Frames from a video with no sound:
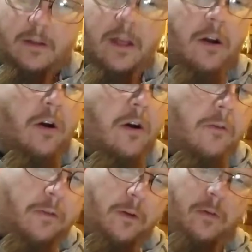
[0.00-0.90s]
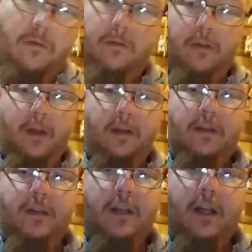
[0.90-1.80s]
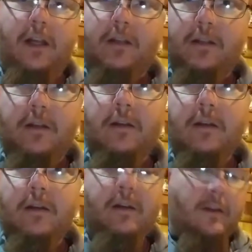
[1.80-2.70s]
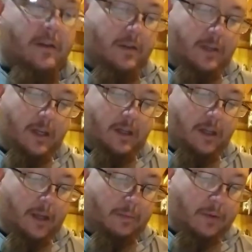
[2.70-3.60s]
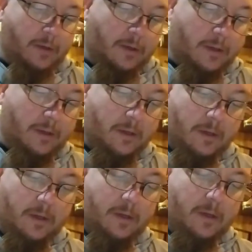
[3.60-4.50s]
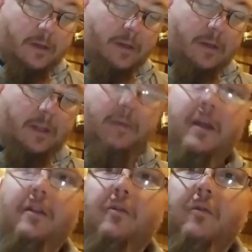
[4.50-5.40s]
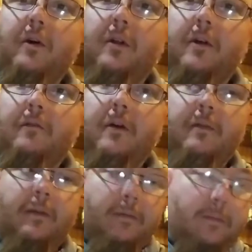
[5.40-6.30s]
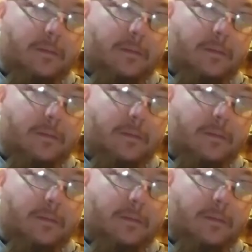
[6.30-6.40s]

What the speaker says: the awful, the insidious C-clamp. Let me get the oil off of it.